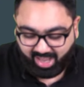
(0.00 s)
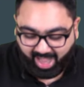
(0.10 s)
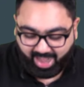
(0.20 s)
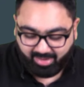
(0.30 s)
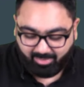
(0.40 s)

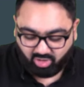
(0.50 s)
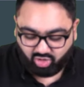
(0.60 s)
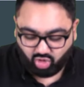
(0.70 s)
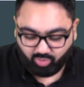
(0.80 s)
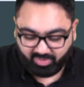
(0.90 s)
and
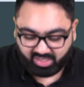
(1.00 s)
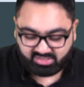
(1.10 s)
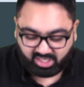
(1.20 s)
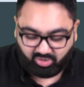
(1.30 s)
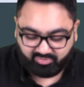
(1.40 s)
about
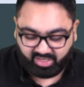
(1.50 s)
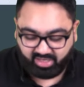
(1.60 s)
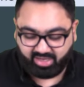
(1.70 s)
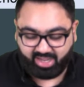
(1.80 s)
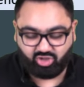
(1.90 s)
2% of the
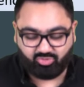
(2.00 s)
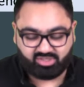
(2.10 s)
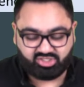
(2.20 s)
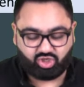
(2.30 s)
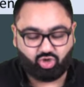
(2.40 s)
entire
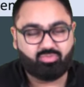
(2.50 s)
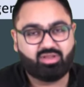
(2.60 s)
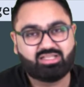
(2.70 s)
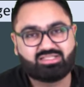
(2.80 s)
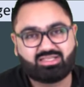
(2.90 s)
human
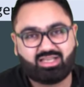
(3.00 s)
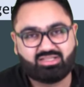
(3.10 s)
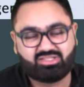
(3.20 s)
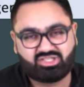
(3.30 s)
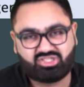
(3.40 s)
genome is
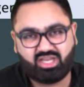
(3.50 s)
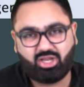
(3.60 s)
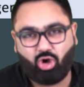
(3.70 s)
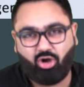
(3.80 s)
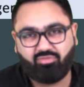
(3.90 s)

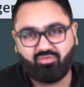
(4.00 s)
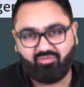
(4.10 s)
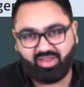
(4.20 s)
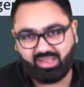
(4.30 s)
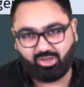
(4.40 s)
consisting of
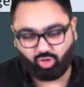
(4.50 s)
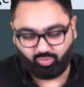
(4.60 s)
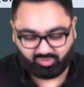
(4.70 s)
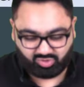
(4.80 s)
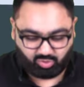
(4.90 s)
Y
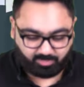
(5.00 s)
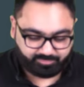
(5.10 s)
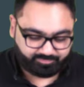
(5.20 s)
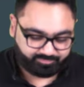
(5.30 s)
chromosome.